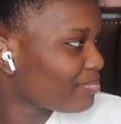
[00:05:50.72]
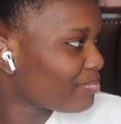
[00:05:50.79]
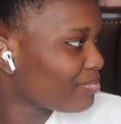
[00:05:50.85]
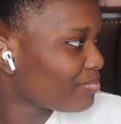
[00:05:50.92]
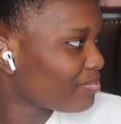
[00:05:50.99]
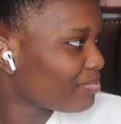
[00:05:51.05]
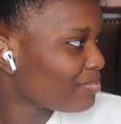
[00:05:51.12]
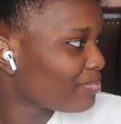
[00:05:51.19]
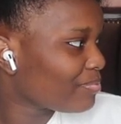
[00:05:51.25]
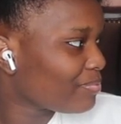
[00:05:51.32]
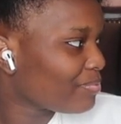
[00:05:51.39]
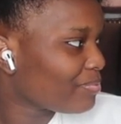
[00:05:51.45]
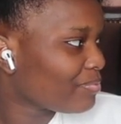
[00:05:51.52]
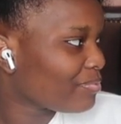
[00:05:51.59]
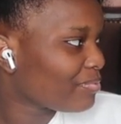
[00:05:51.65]

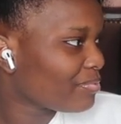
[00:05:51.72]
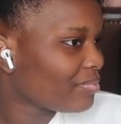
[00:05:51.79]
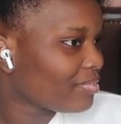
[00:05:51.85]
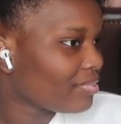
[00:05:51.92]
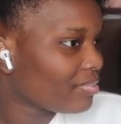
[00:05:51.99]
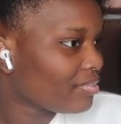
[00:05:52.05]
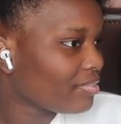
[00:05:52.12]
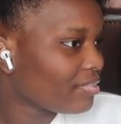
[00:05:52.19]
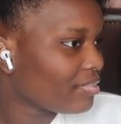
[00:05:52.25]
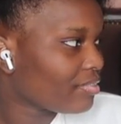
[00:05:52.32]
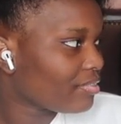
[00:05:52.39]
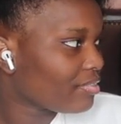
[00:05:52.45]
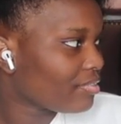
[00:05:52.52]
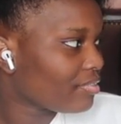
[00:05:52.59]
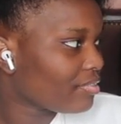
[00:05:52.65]

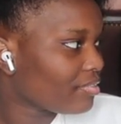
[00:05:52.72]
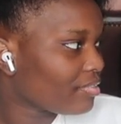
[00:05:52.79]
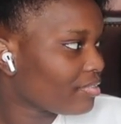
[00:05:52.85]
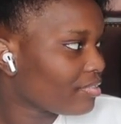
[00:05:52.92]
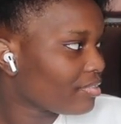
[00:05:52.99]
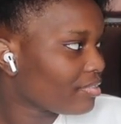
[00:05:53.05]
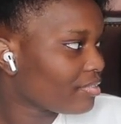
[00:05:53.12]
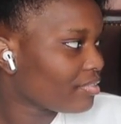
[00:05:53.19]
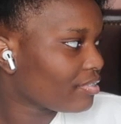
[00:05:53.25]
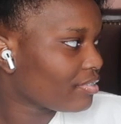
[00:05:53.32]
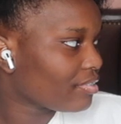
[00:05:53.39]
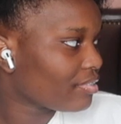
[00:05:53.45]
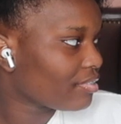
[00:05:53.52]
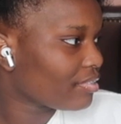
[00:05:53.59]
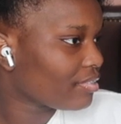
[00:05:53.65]

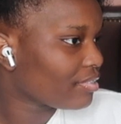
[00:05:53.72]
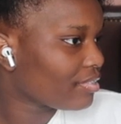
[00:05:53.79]
(not speaking)